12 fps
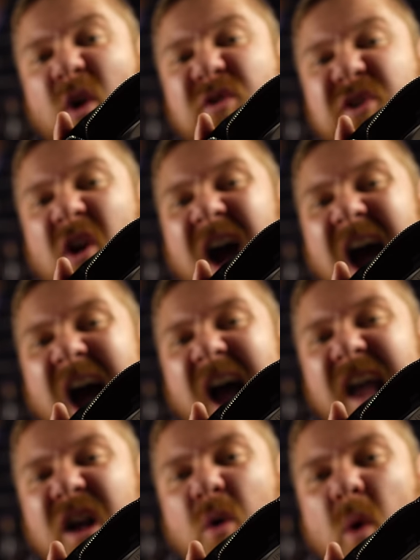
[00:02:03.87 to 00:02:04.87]
Those are
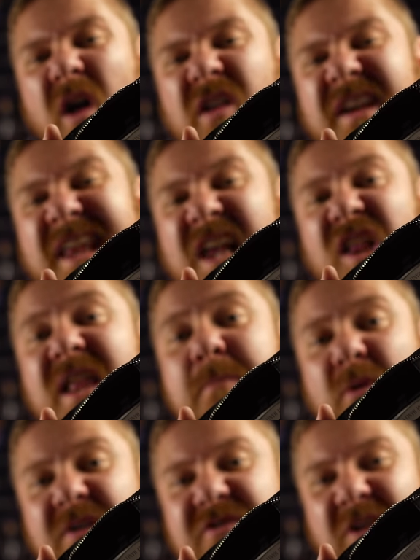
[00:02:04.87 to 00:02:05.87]
high quality
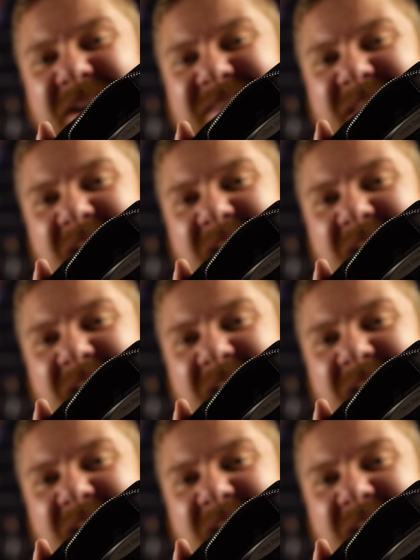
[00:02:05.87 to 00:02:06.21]
clippers right